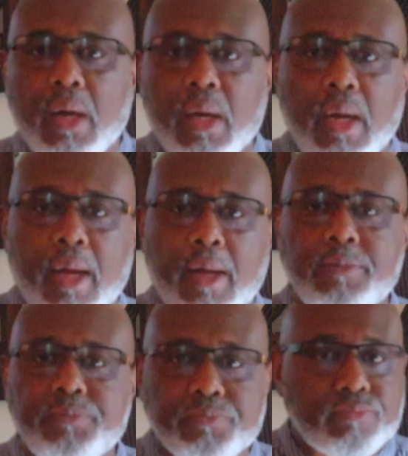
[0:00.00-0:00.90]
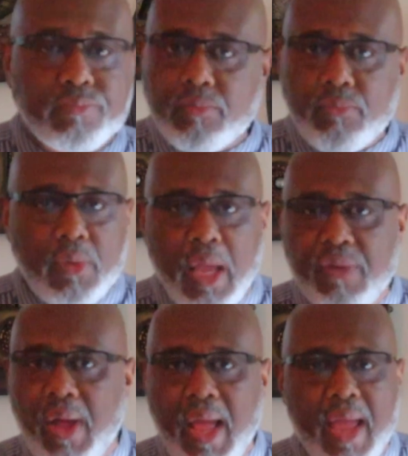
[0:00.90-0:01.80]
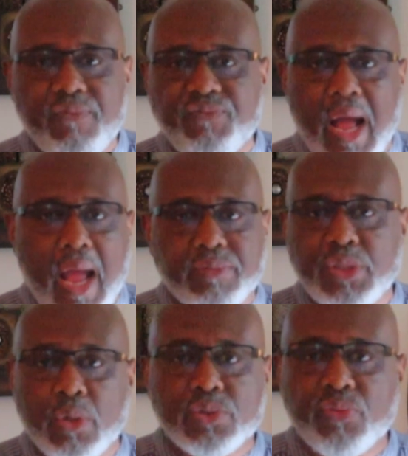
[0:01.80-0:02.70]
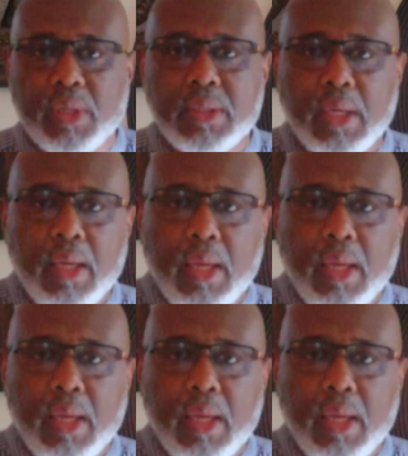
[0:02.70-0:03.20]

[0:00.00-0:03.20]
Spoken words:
5 children